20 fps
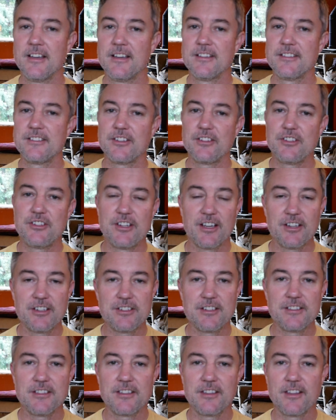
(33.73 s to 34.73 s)

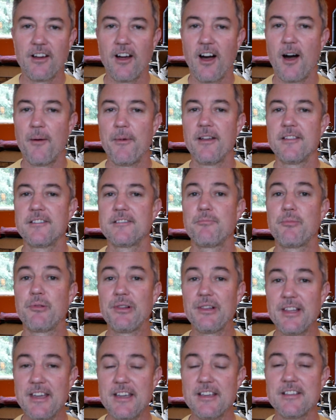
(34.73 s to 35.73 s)
suggestions in the comments,
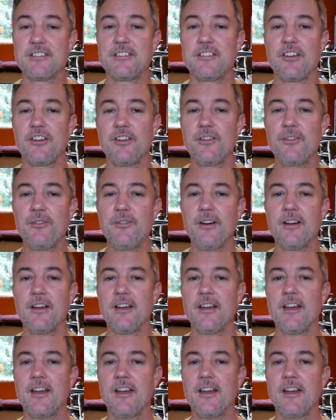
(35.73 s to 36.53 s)
please do.